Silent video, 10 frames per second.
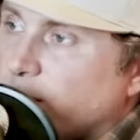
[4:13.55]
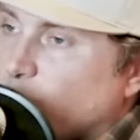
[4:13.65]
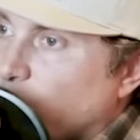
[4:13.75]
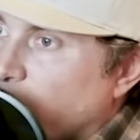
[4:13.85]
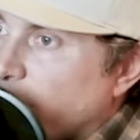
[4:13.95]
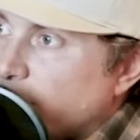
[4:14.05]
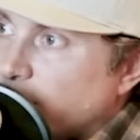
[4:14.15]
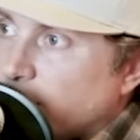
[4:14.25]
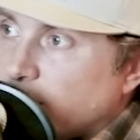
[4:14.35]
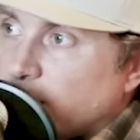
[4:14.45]
Just one,
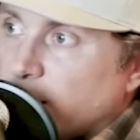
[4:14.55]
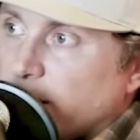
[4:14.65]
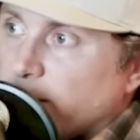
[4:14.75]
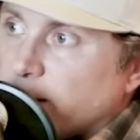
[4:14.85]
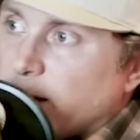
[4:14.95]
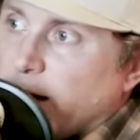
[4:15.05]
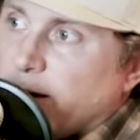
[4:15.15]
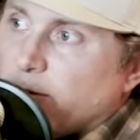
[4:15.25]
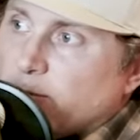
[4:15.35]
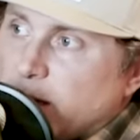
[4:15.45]
extreme and then to
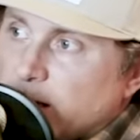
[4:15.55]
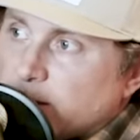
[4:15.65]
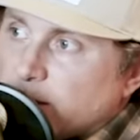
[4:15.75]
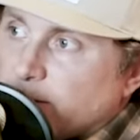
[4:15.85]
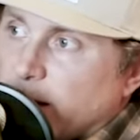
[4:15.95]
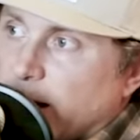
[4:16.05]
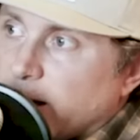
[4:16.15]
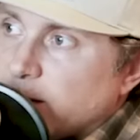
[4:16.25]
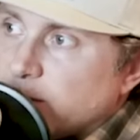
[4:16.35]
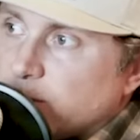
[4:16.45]
have a piece of that
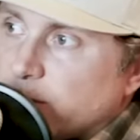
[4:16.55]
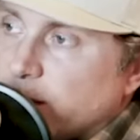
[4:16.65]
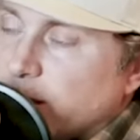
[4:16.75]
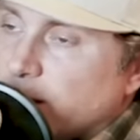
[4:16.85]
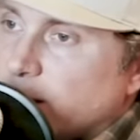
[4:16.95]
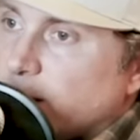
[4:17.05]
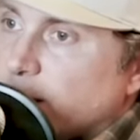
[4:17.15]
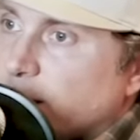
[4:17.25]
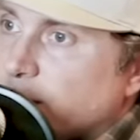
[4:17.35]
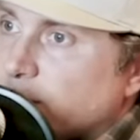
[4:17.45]
history
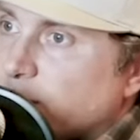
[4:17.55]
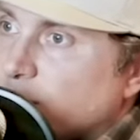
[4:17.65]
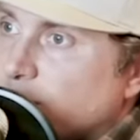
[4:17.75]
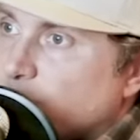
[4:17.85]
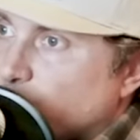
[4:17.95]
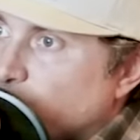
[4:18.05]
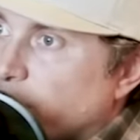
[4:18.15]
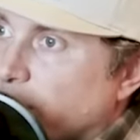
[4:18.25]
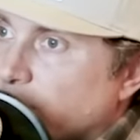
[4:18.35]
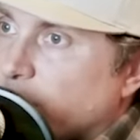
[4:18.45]
is
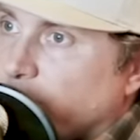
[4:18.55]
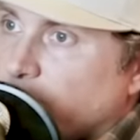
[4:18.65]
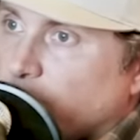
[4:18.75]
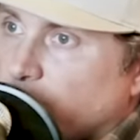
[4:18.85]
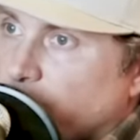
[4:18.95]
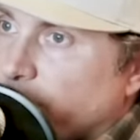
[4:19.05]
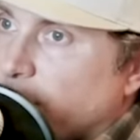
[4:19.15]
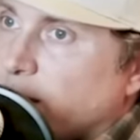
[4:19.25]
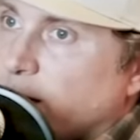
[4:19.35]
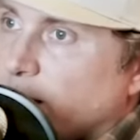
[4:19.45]
truly incredible and
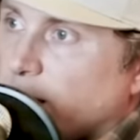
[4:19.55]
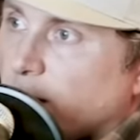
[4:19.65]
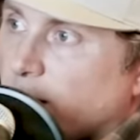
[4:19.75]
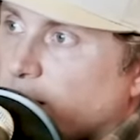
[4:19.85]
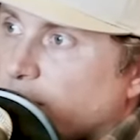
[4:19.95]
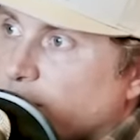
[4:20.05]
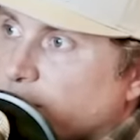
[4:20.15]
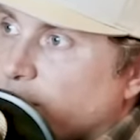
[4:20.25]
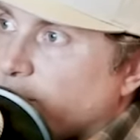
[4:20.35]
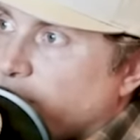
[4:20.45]
then you know
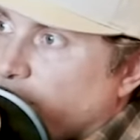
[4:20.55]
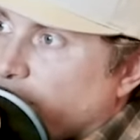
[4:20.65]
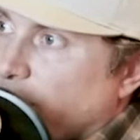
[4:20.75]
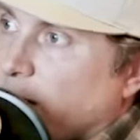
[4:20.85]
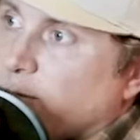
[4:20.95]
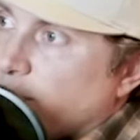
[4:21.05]
dovetailing that